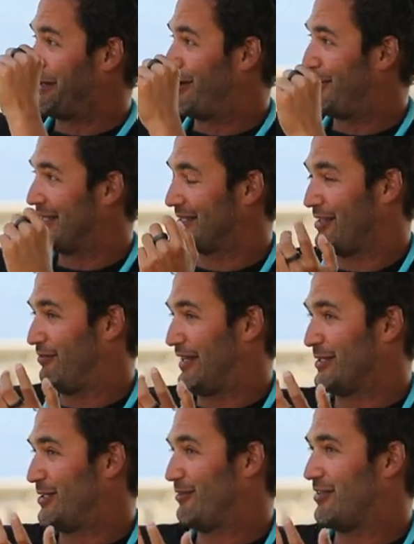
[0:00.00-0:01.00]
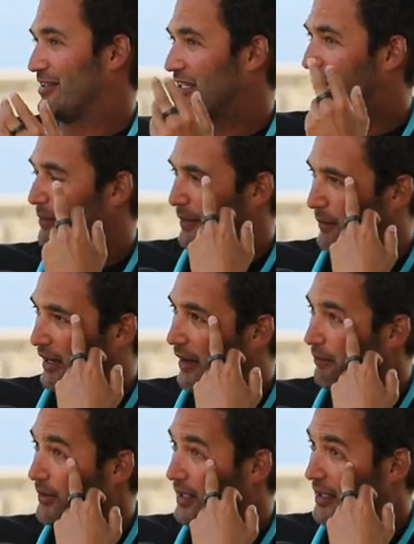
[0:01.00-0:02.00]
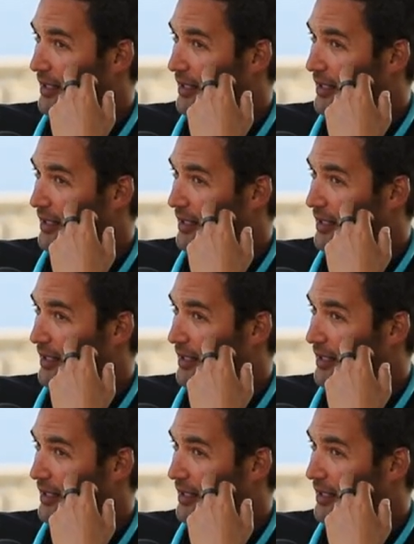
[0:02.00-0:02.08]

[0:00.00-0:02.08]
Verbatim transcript: You know about the invention of the atomic bomb.